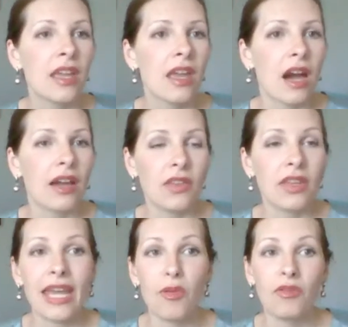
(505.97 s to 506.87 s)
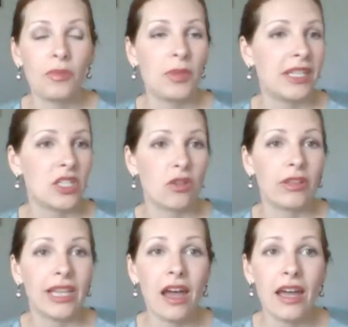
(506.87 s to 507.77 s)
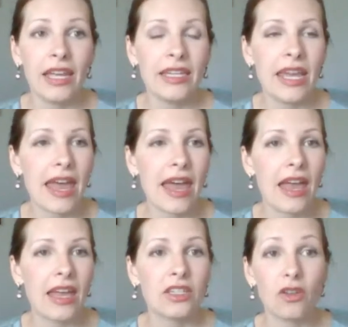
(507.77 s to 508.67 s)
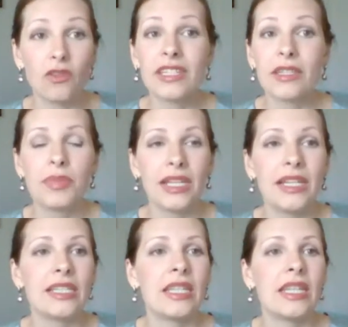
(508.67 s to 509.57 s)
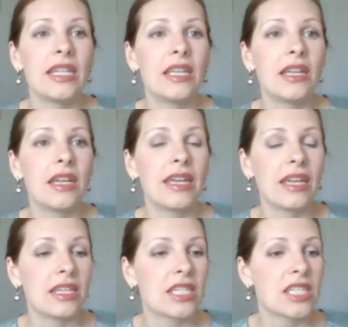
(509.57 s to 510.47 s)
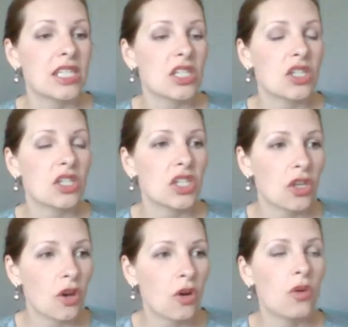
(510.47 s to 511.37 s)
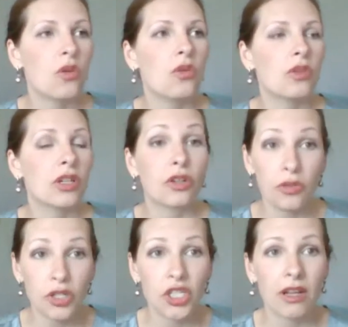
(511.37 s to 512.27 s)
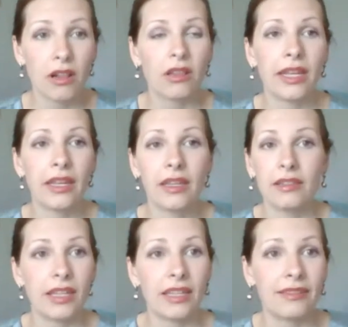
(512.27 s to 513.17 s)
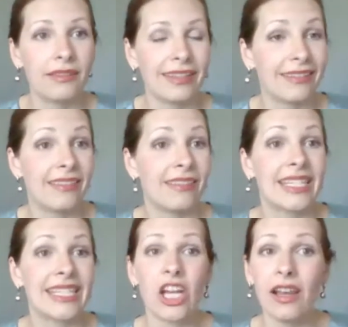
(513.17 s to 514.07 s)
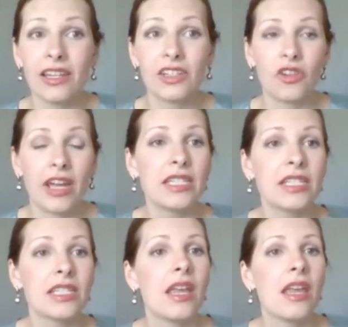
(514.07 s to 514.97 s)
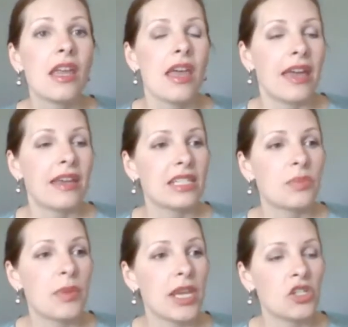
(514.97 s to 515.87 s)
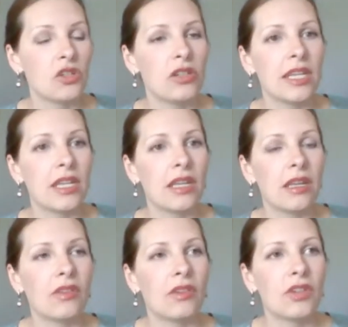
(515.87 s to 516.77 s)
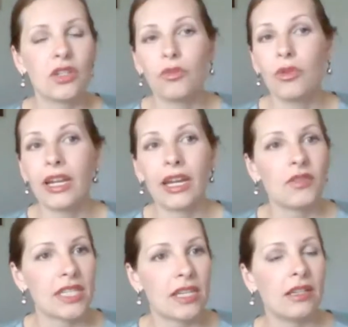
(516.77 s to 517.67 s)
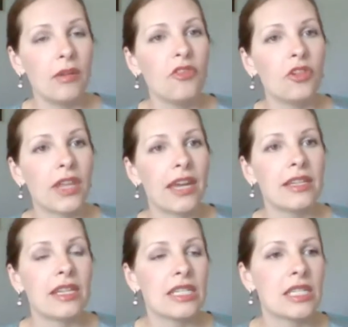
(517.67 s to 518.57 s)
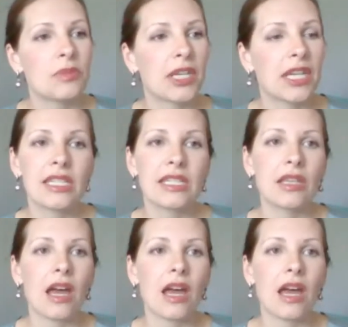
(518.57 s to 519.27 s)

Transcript: I think now everybody is online and your visibility is so crucial in this challenge, right? And especially the reason why I kind of signed up for that is because